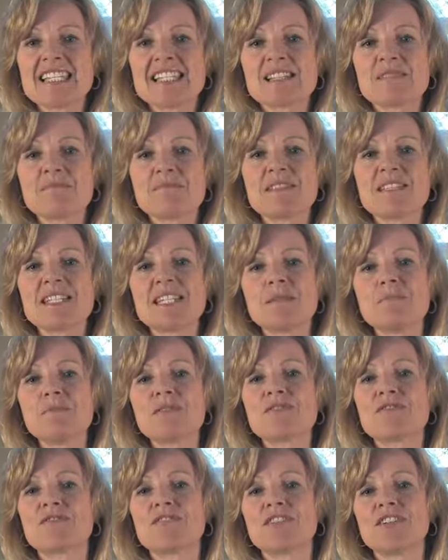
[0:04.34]
Some
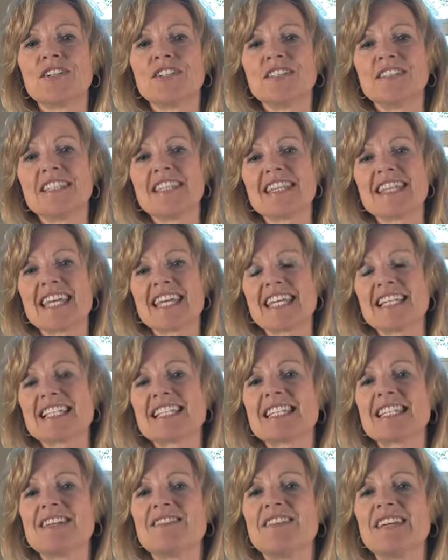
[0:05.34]
tips for
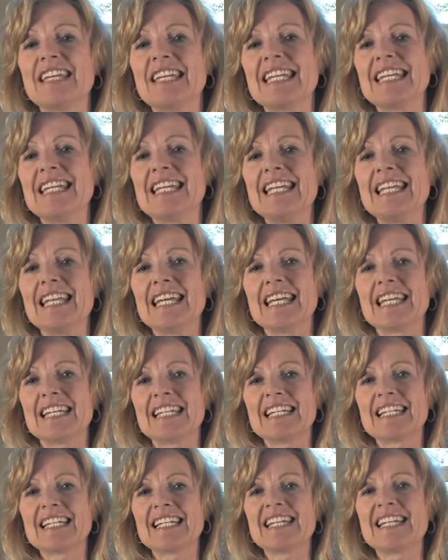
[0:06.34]
Thanksgiving
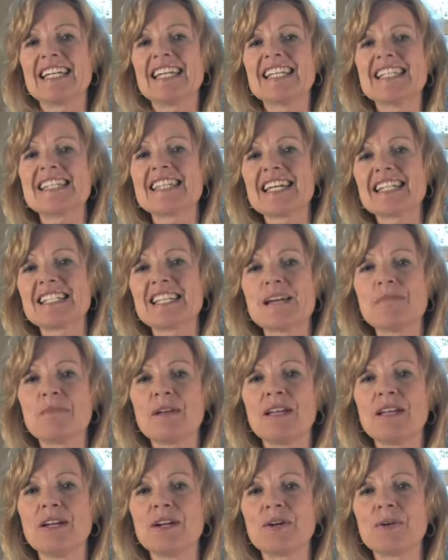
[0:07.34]
eating. It's that time
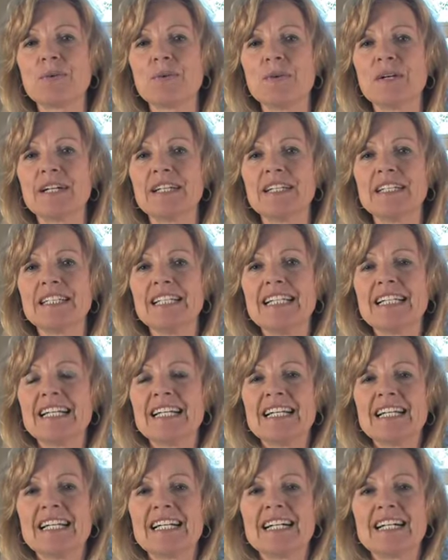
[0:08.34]
of year where
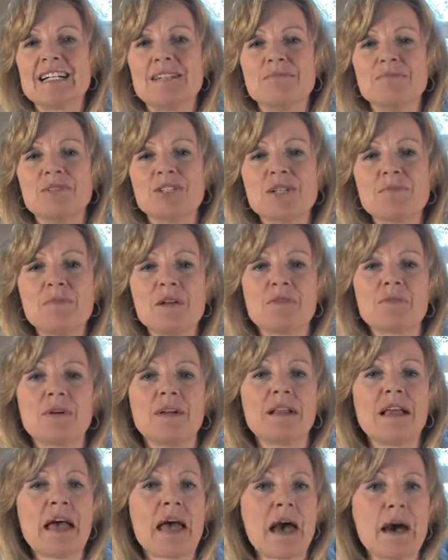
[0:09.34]
should be a
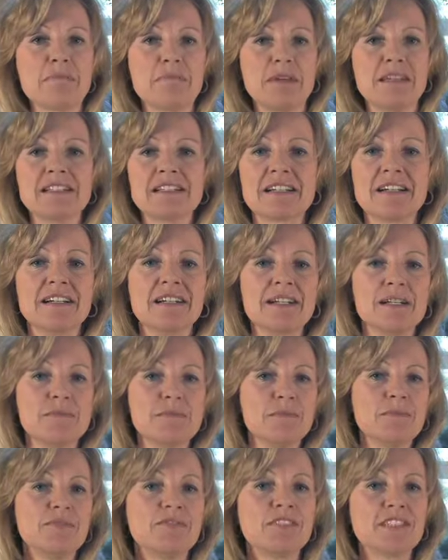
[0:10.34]
real happy
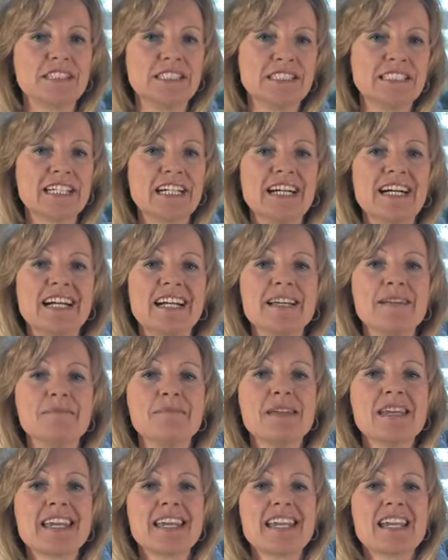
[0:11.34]
time, fun time.